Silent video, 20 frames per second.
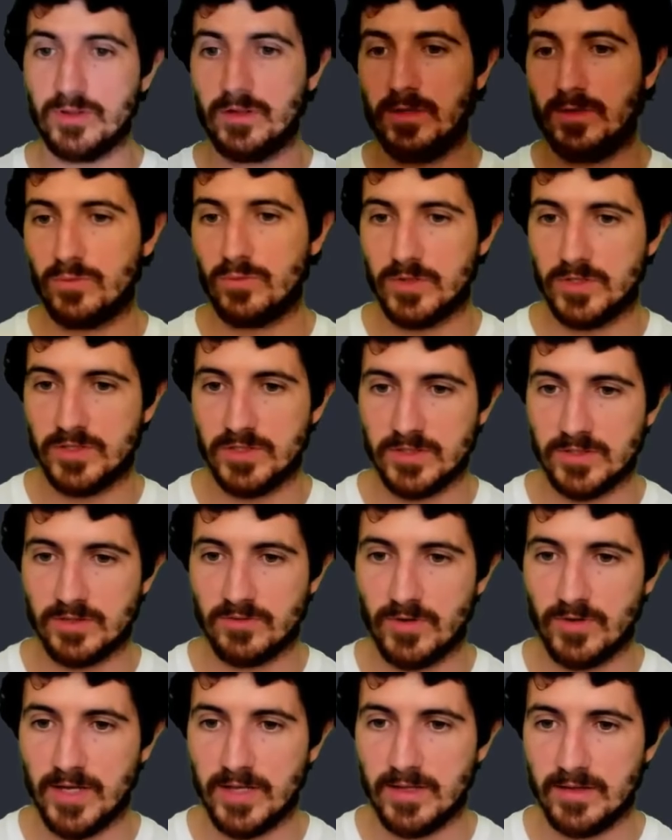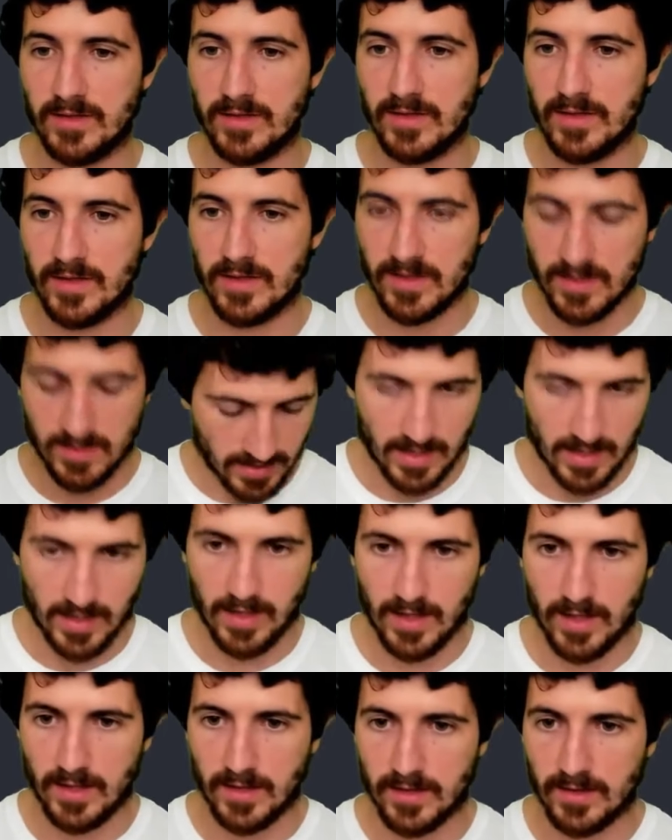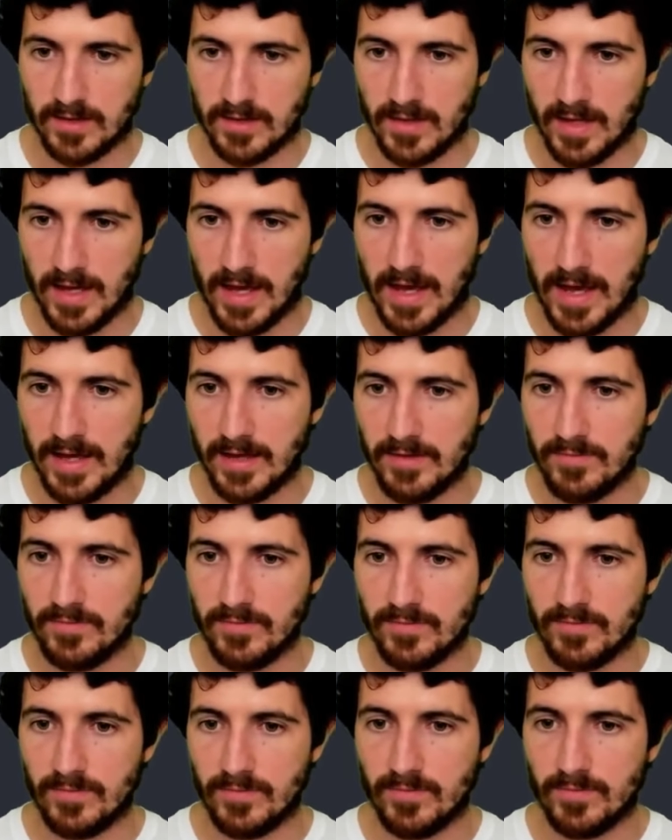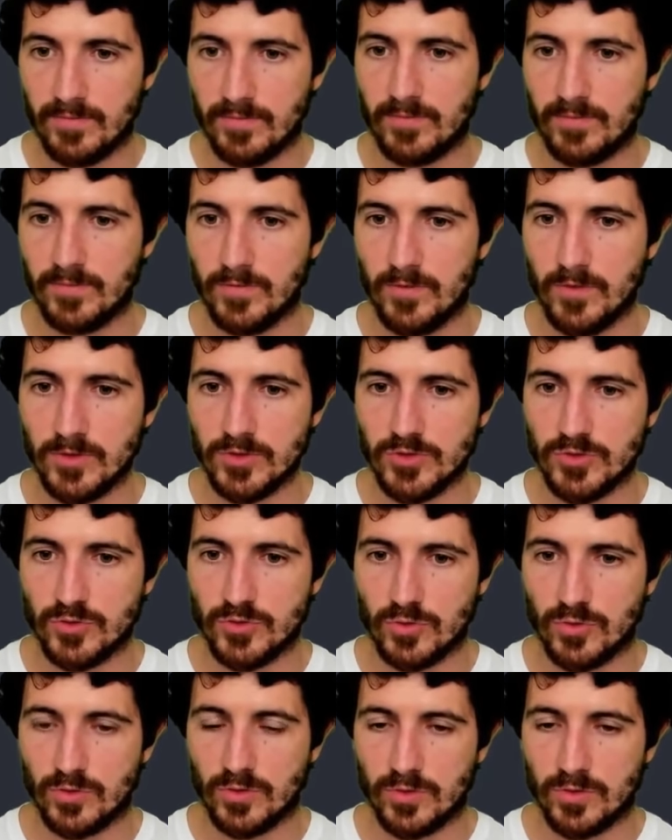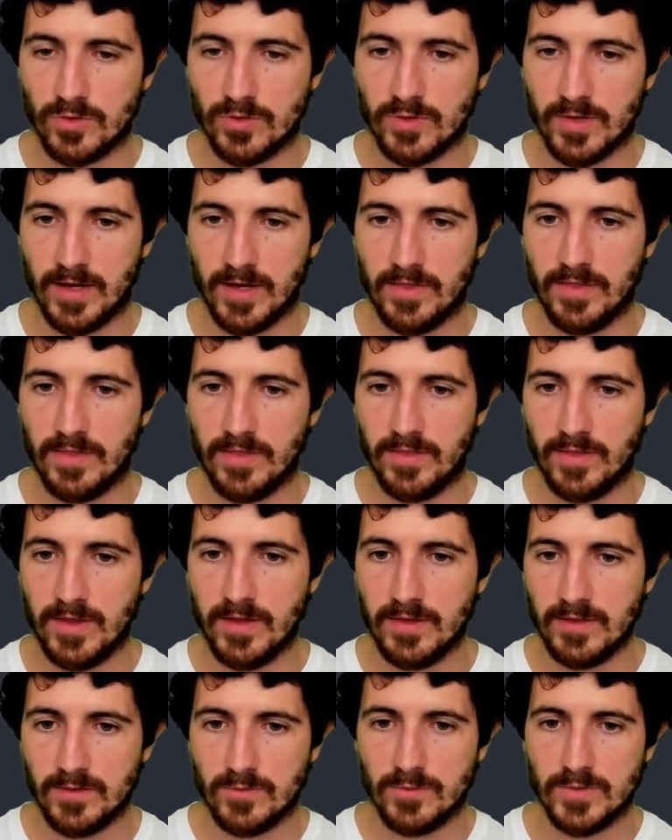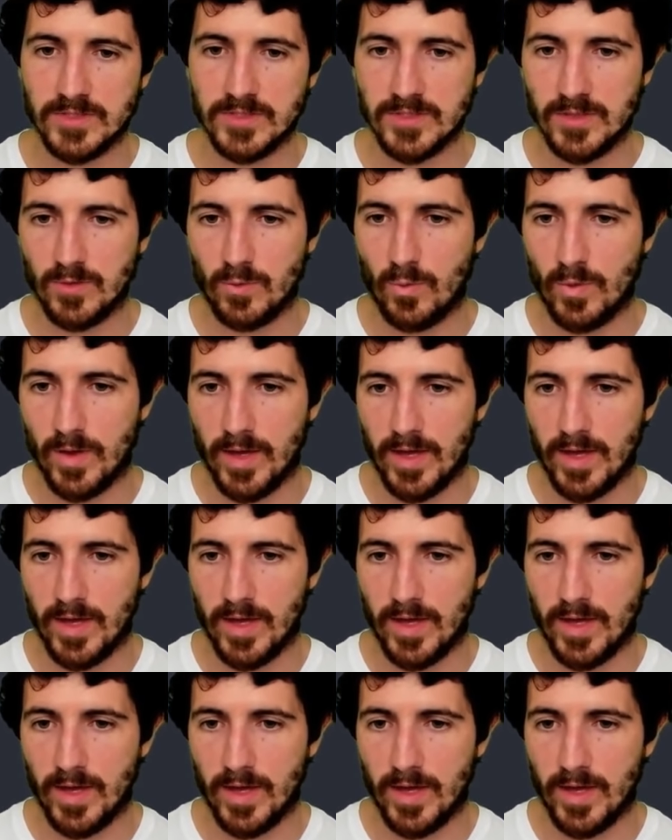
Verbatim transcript: printed, which is great. And I'm not sure, I think there was a